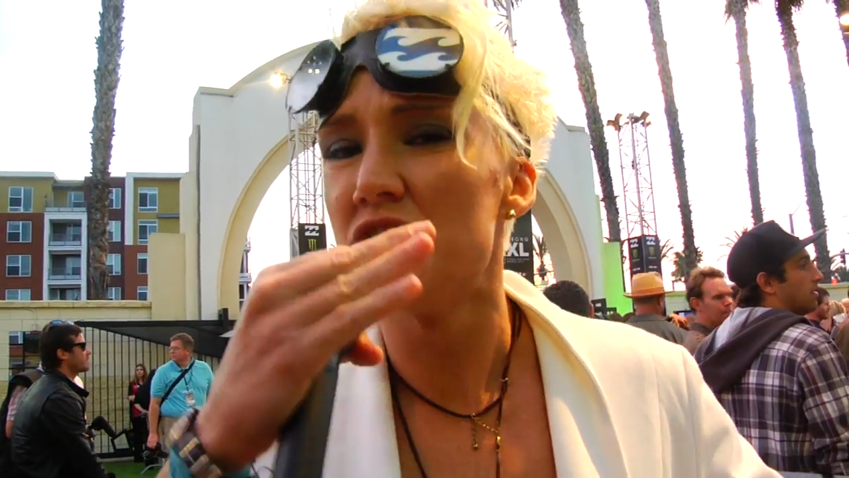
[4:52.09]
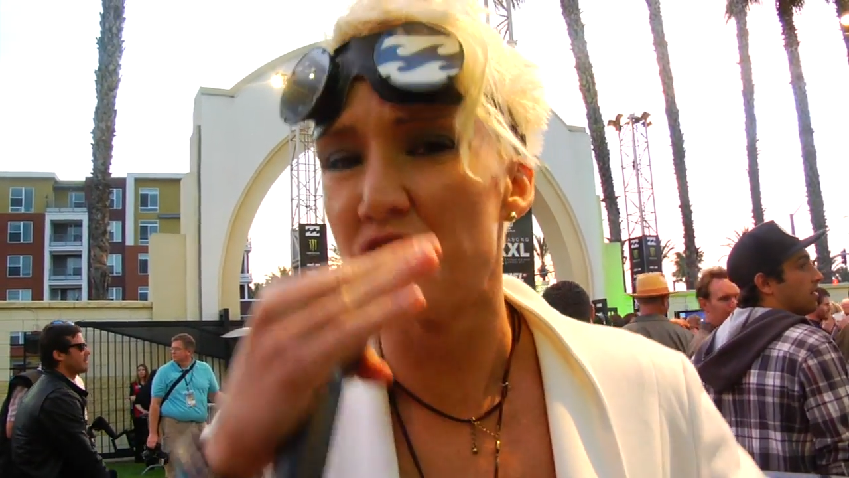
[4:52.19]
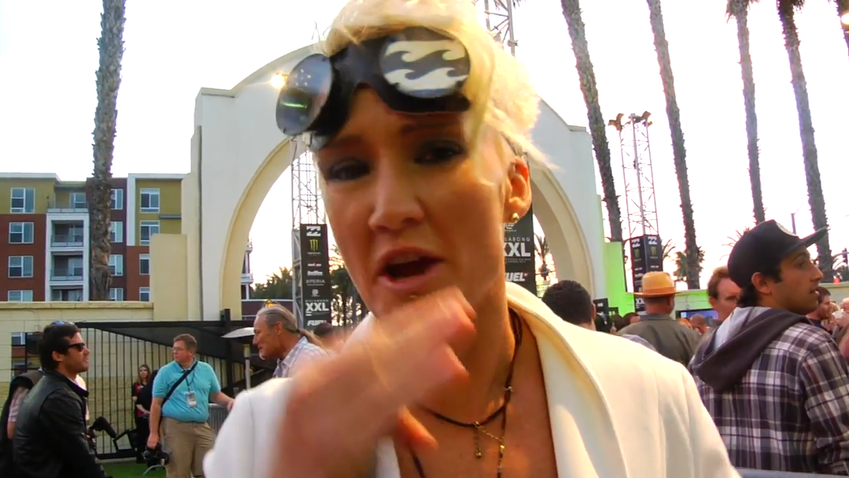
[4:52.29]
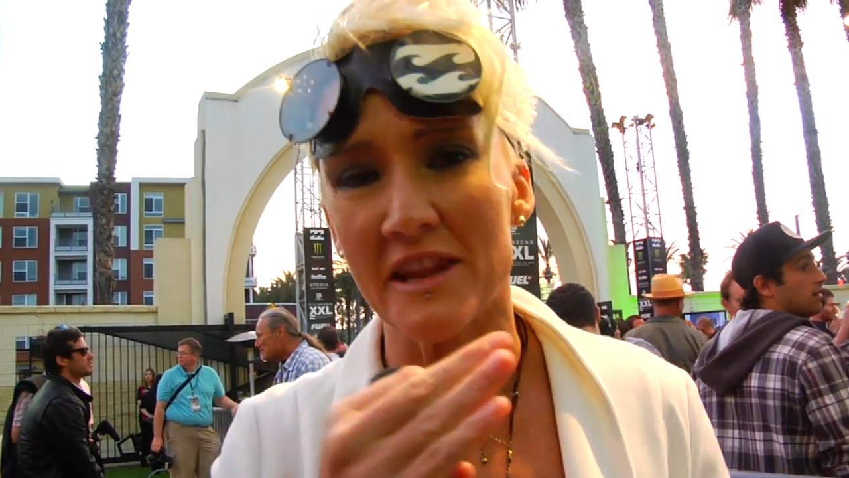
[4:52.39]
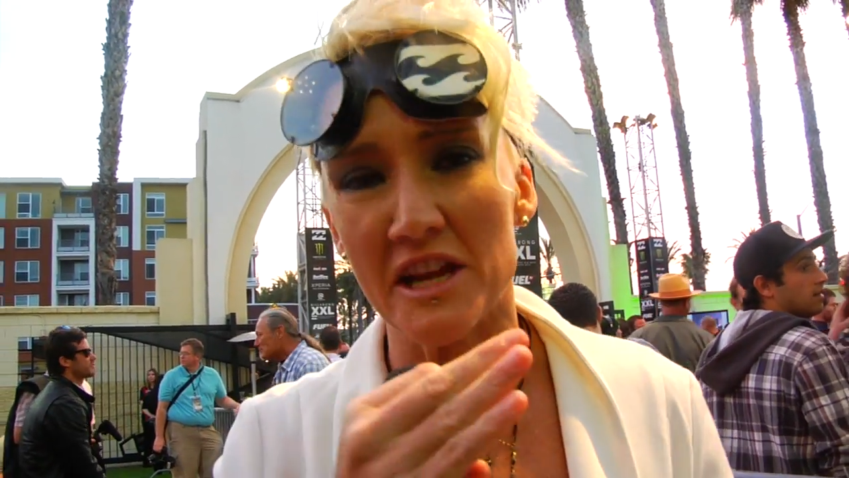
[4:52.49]

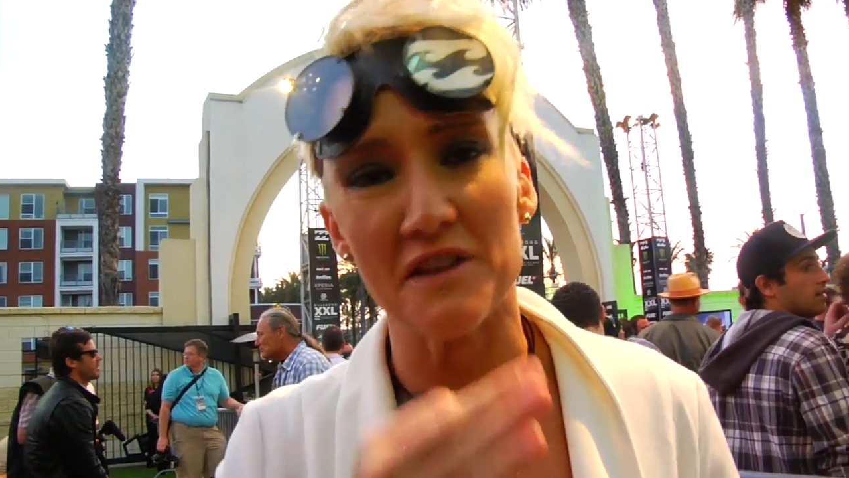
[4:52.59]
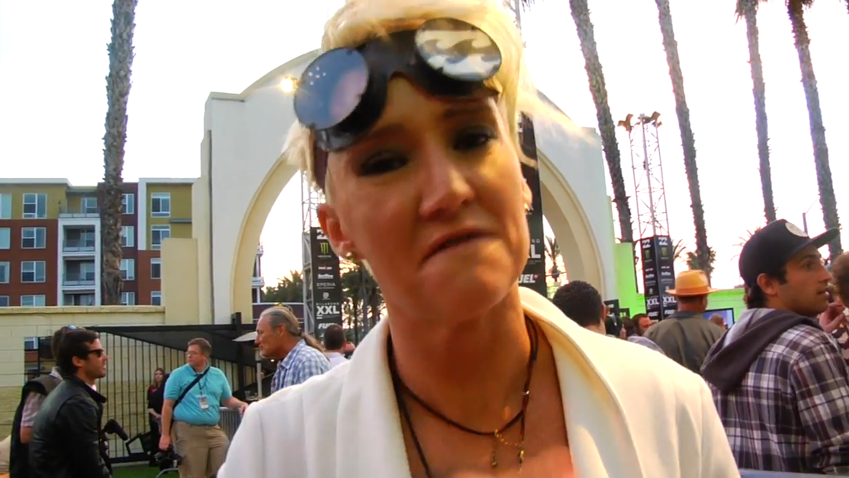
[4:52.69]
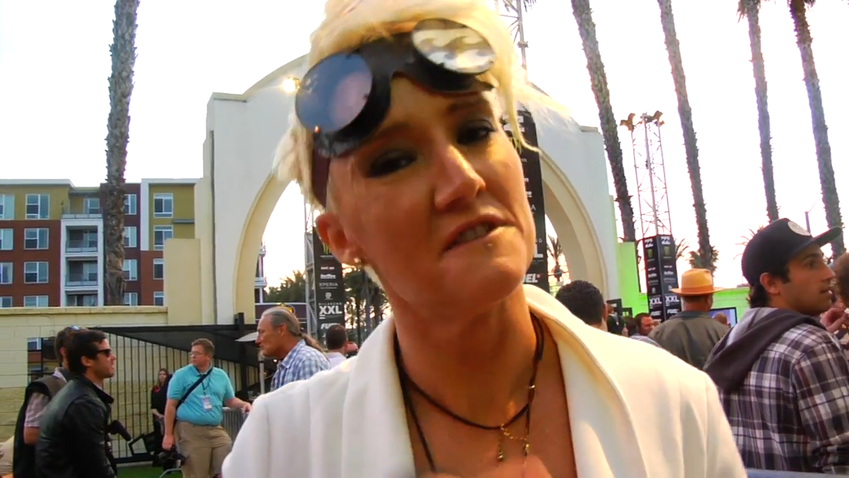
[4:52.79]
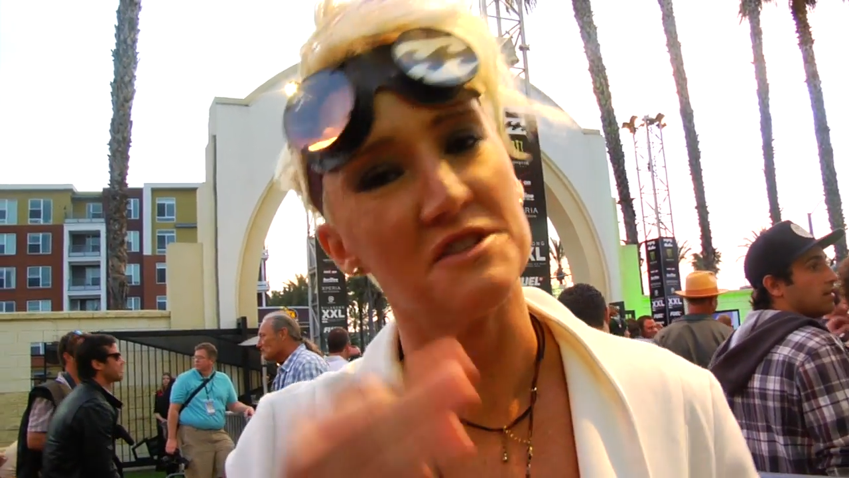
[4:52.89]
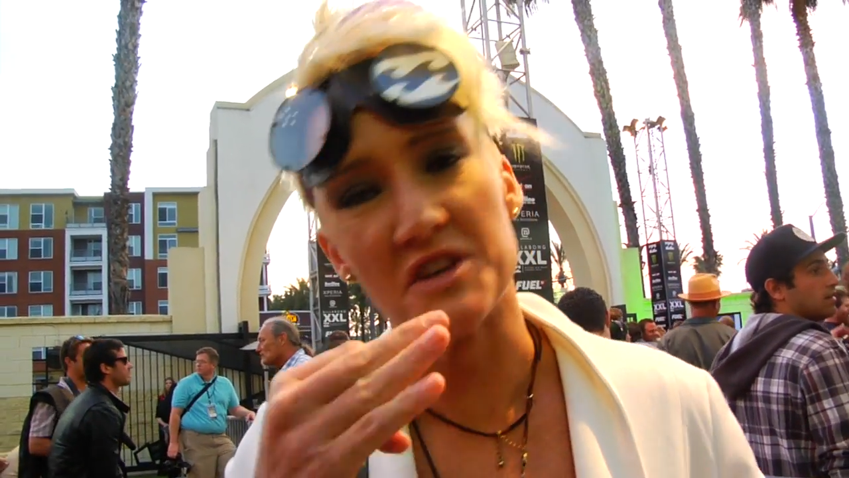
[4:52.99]
Join Leaf,
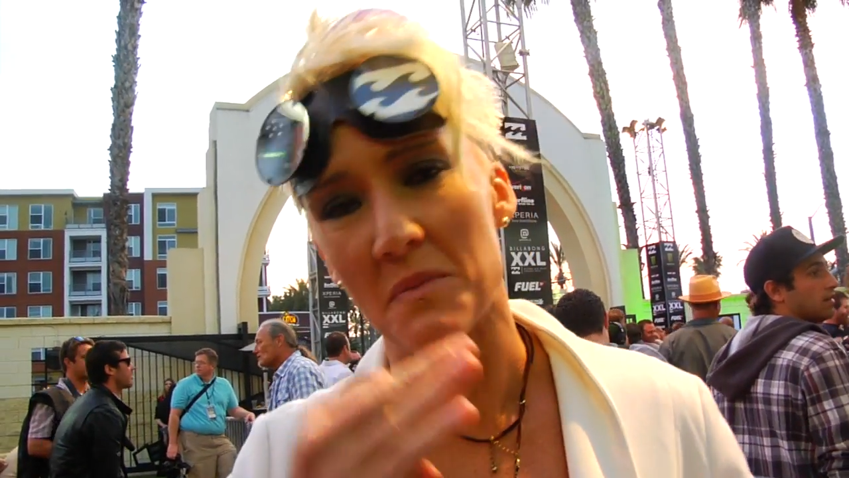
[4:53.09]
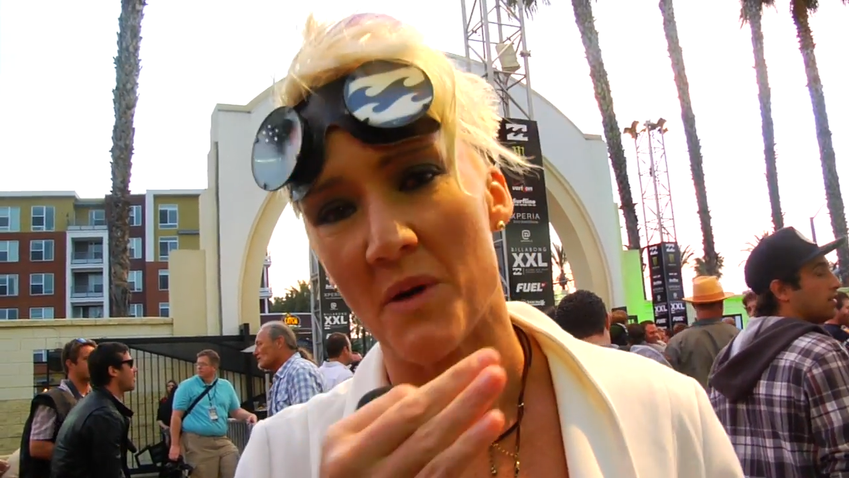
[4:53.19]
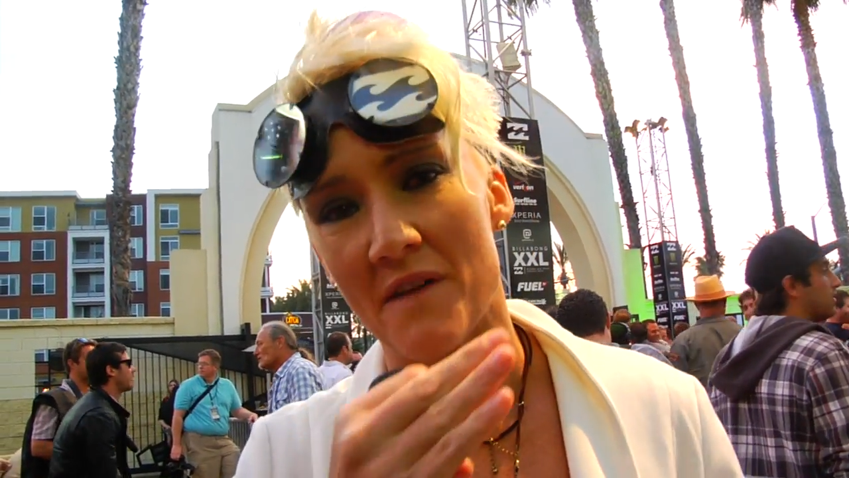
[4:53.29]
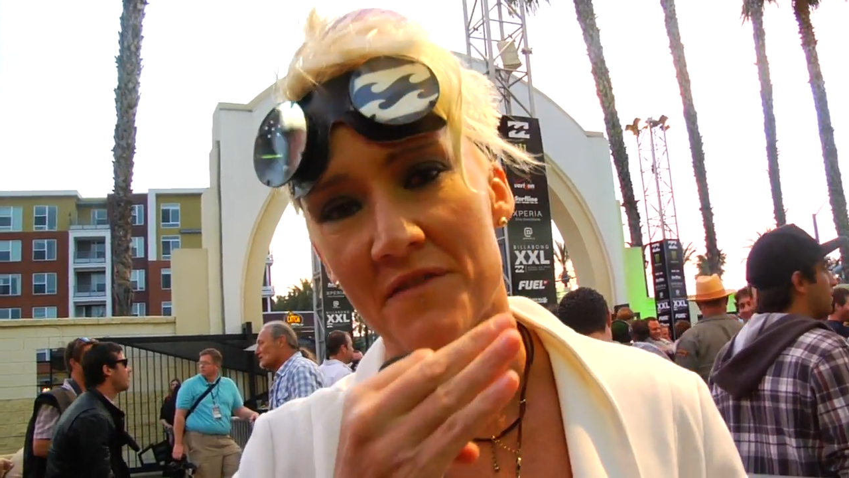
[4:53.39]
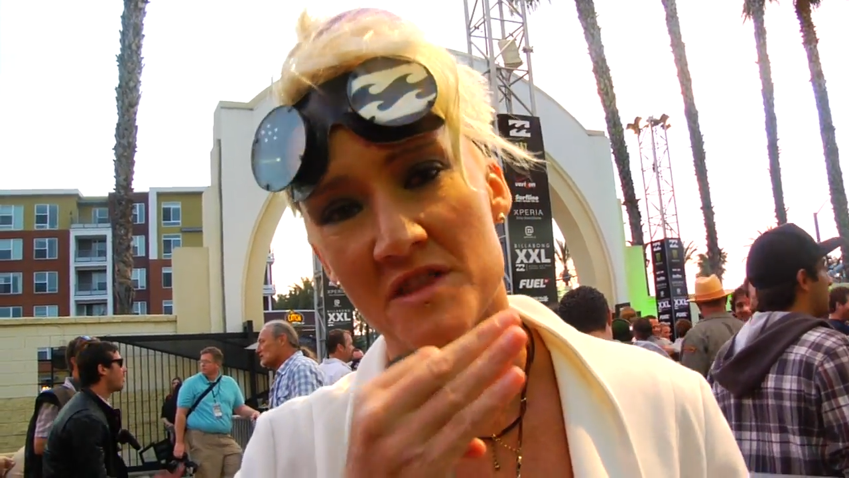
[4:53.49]
do your
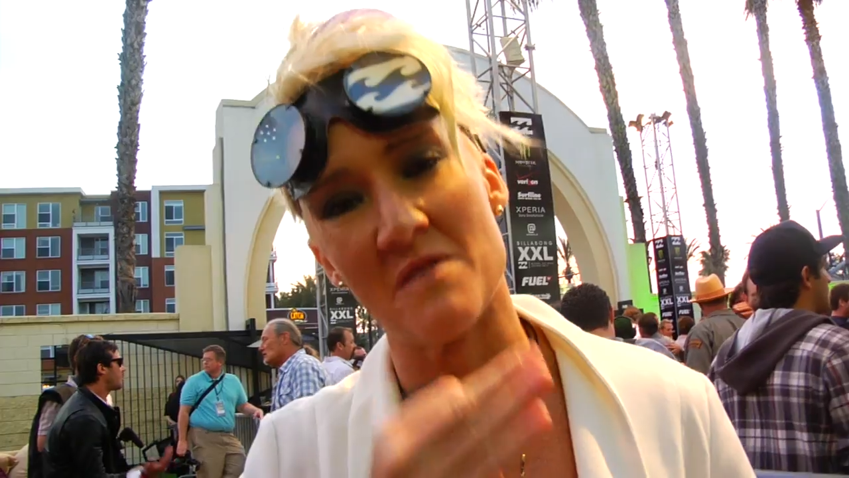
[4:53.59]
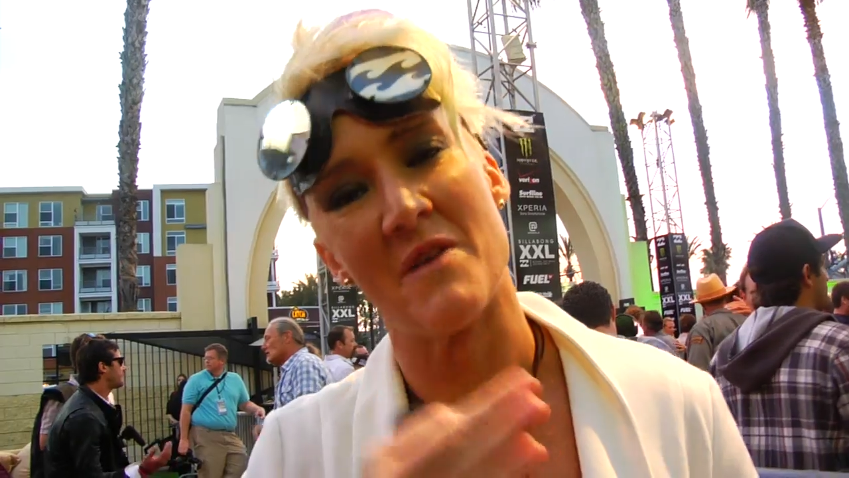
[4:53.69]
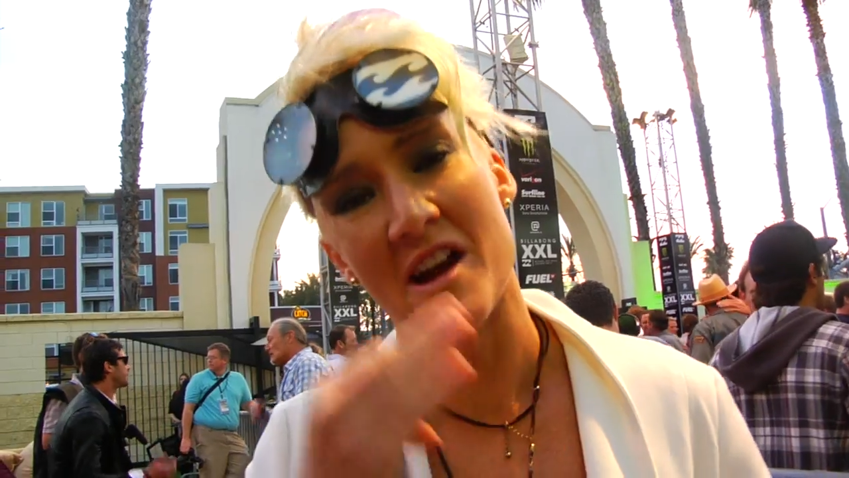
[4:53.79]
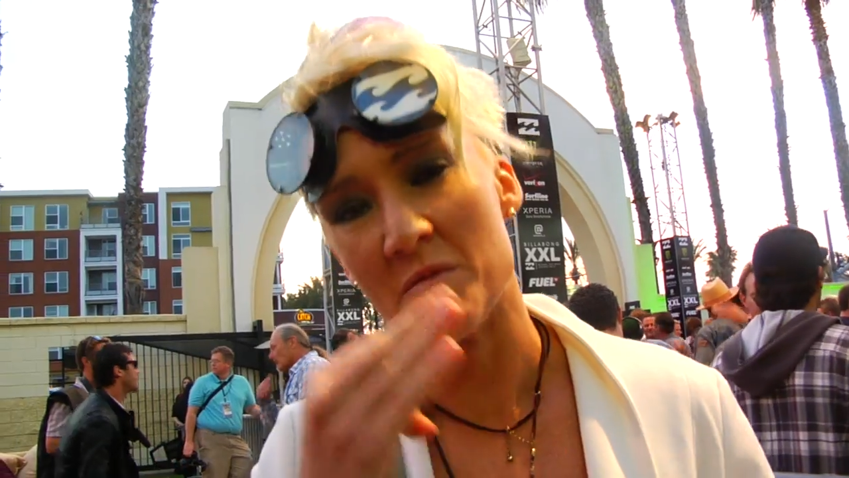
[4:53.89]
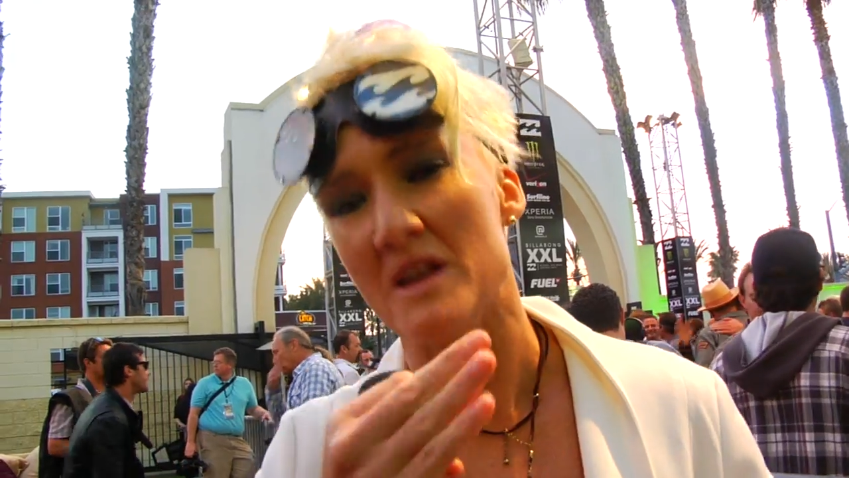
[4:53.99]
part for the
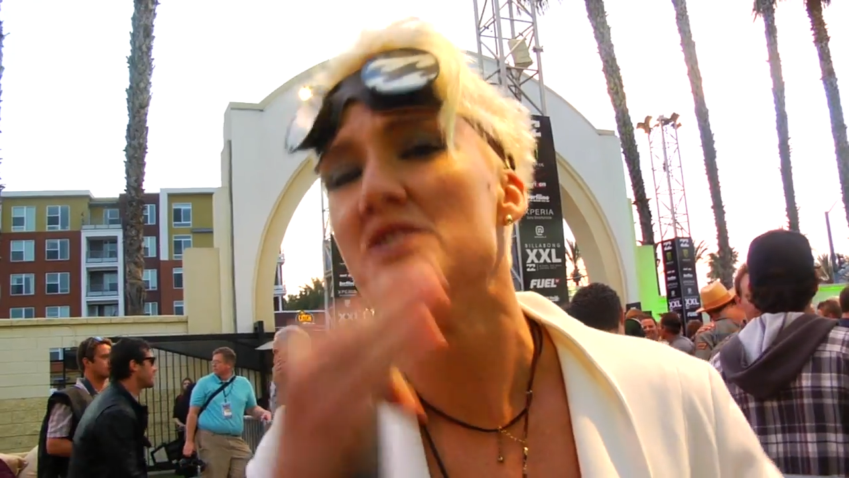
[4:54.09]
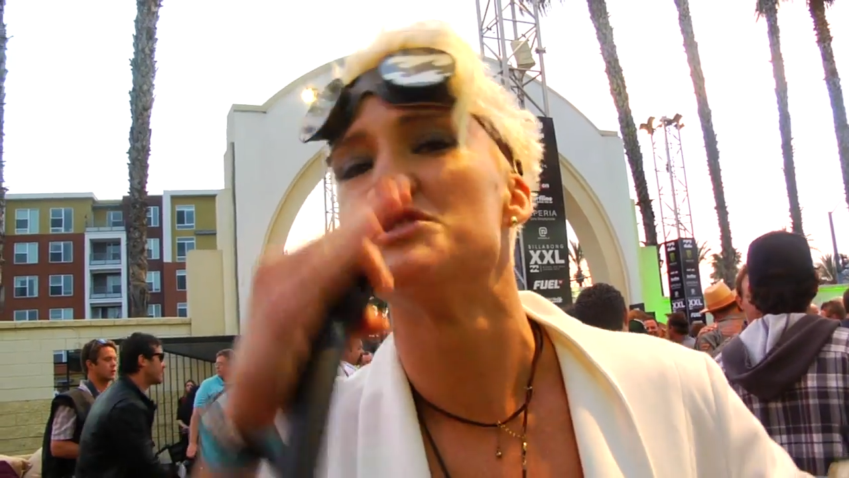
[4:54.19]
environment.